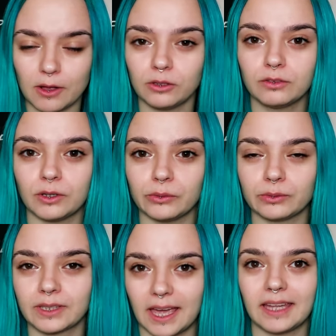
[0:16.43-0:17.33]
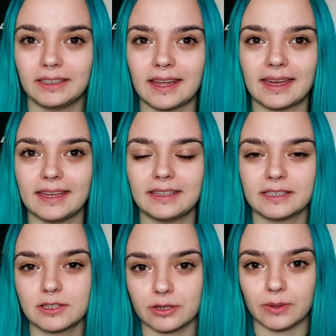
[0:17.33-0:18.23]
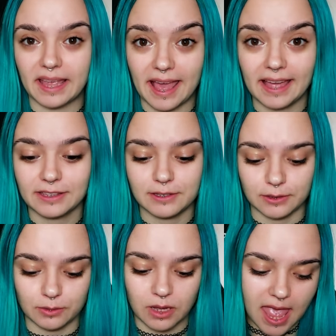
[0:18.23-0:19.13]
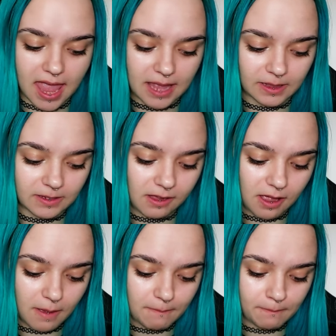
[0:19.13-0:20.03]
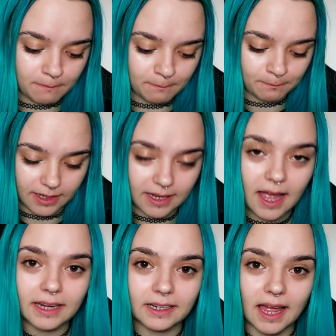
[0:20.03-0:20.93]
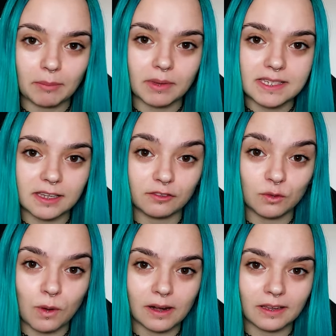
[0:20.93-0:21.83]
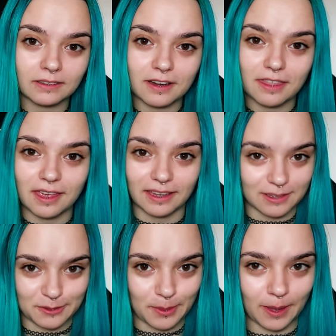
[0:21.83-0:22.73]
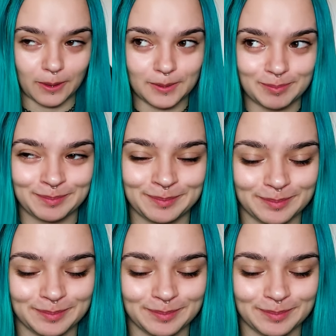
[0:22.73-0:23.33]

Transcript: my old phone kind of died, so I had to. And, um, I kind of got myself one other thing as well.